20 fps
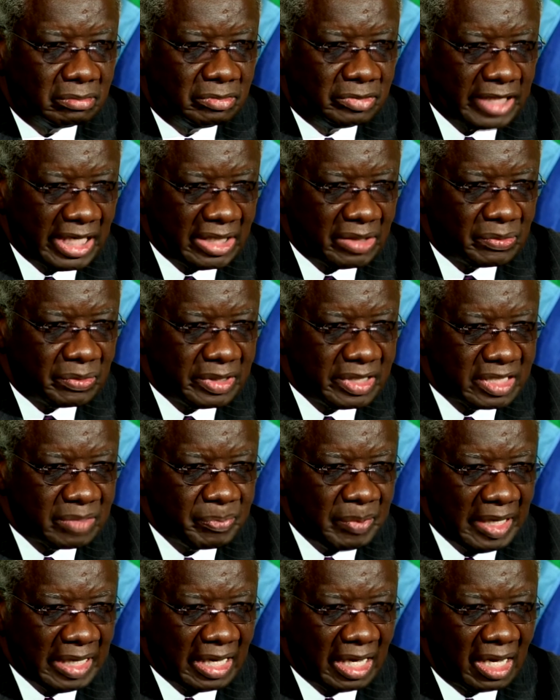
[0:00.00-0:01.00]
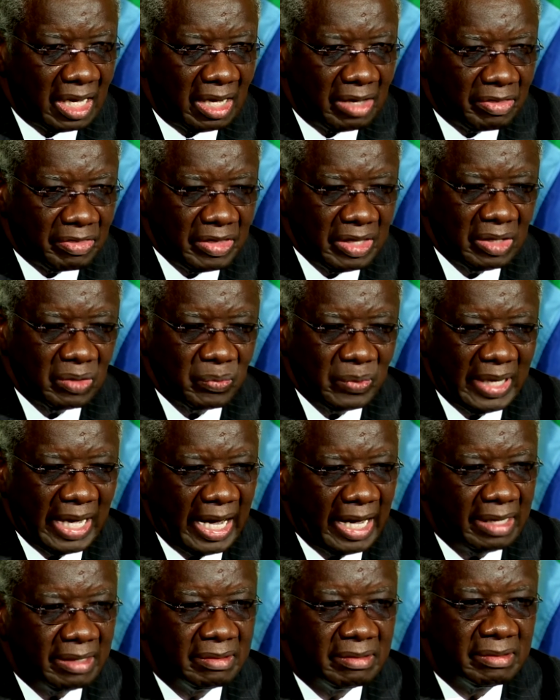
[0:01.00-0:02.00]
generally speaking, I think we
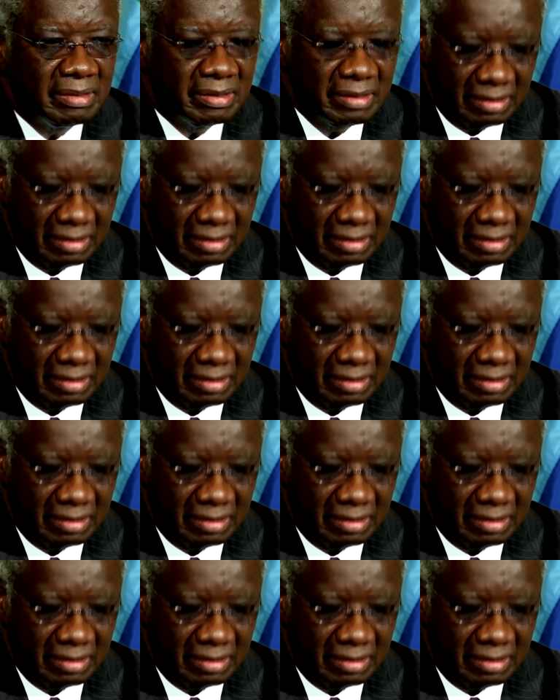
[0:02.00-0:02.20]
had